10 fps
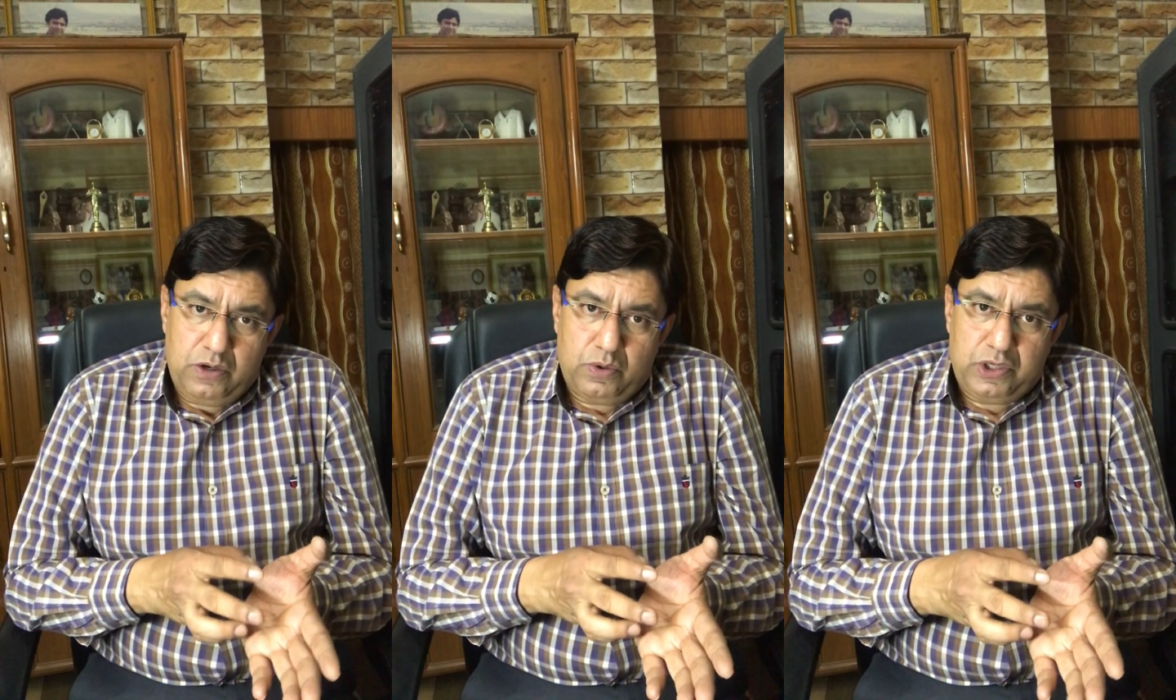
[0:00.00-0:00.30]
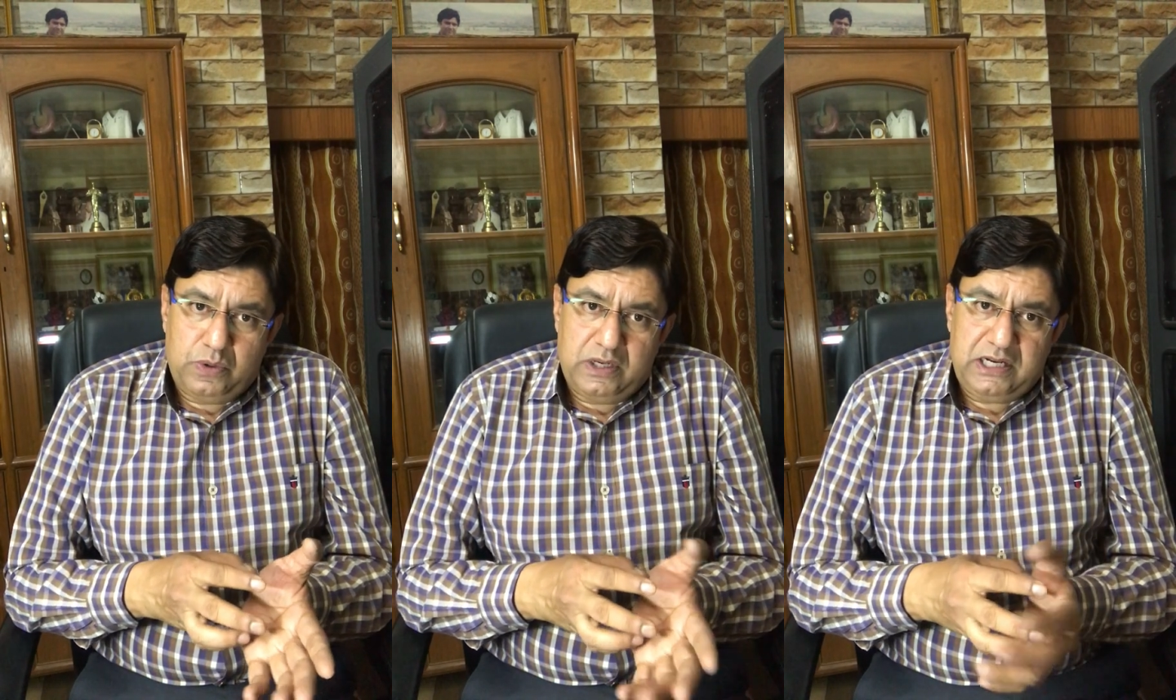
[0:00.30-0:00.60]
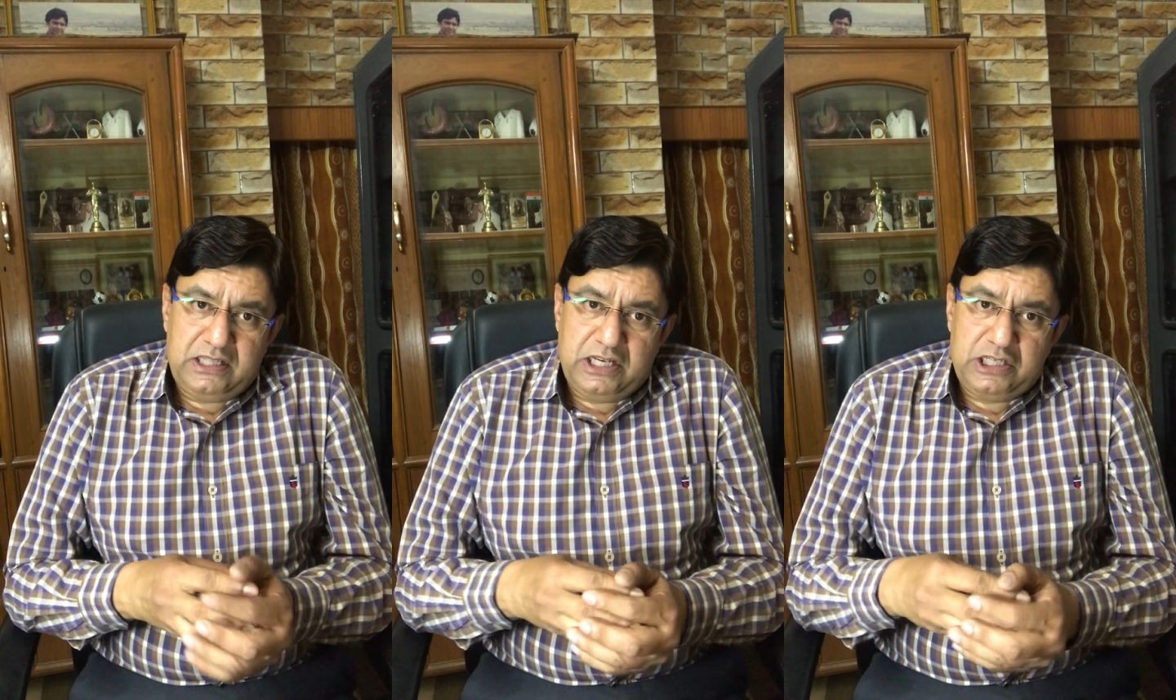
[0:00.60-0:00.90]

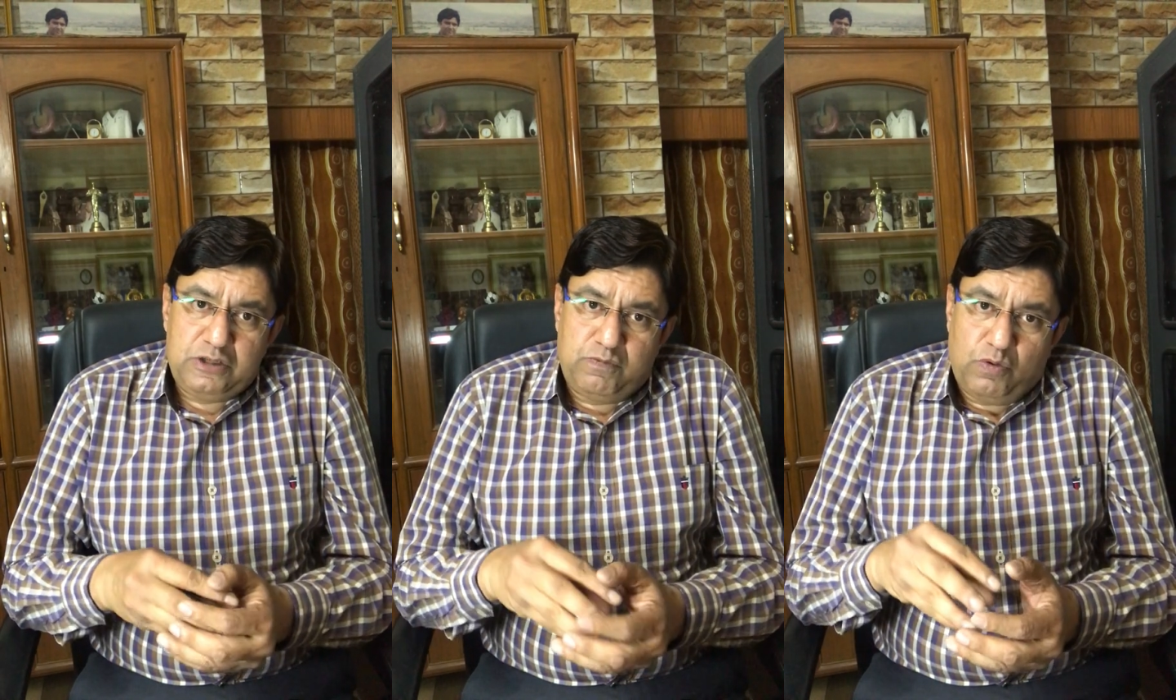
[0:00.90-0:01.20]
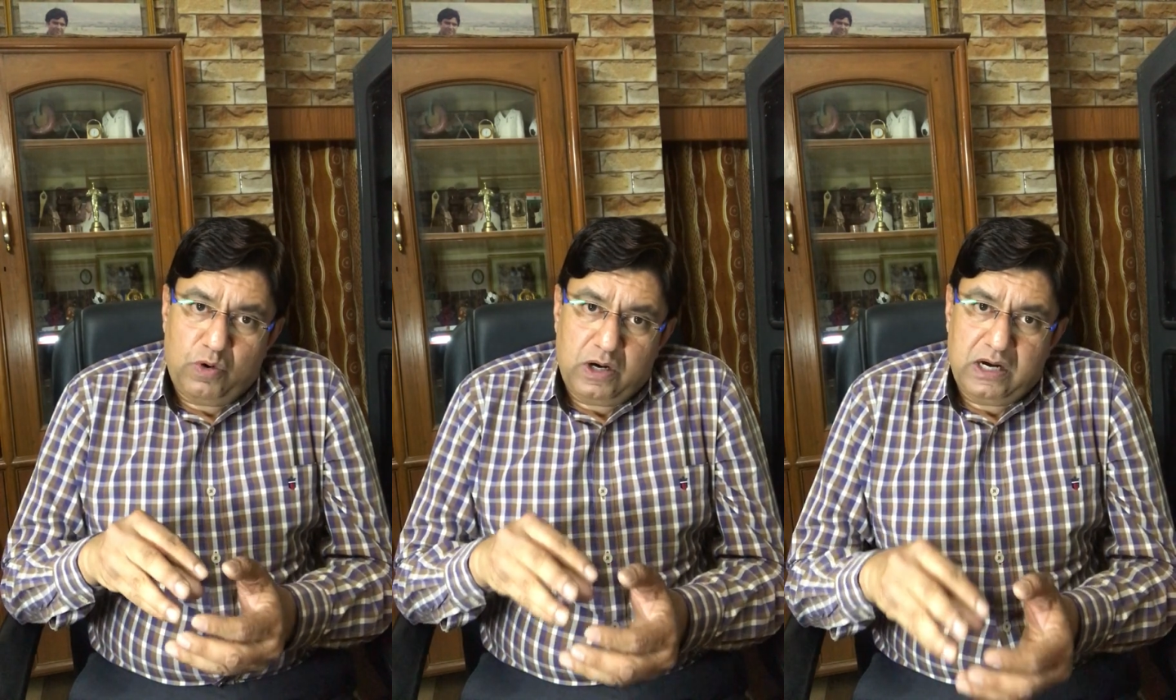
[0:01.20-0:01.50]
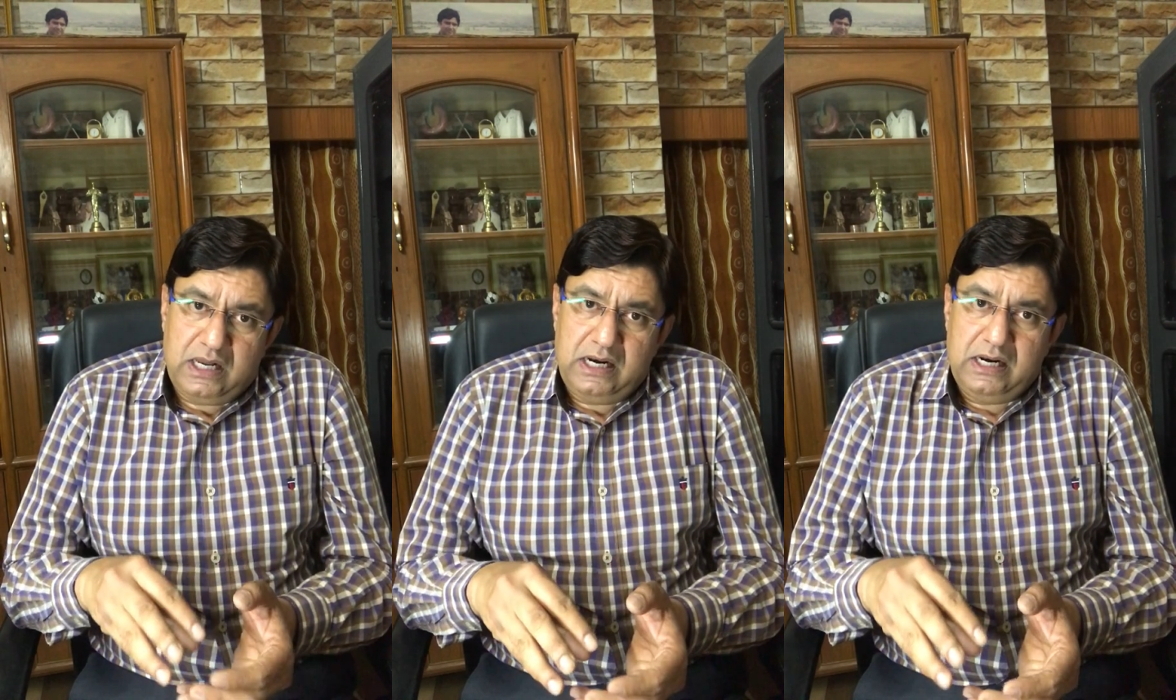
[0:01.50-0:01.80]
nodular, there is
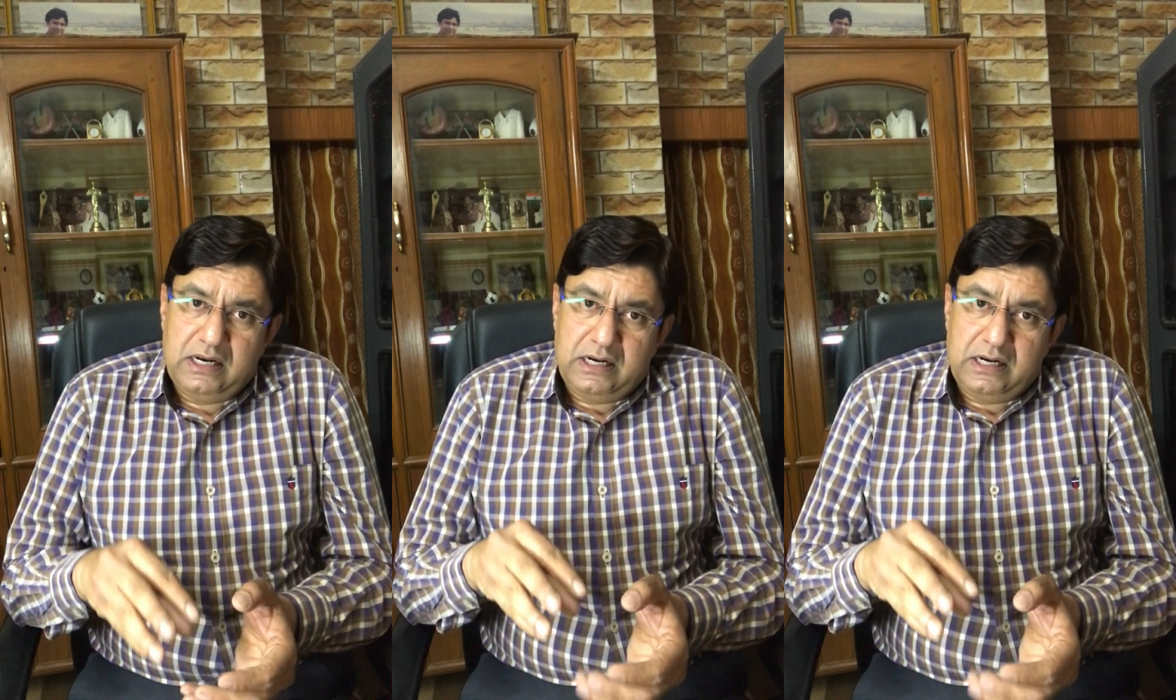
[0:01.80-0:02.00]
focal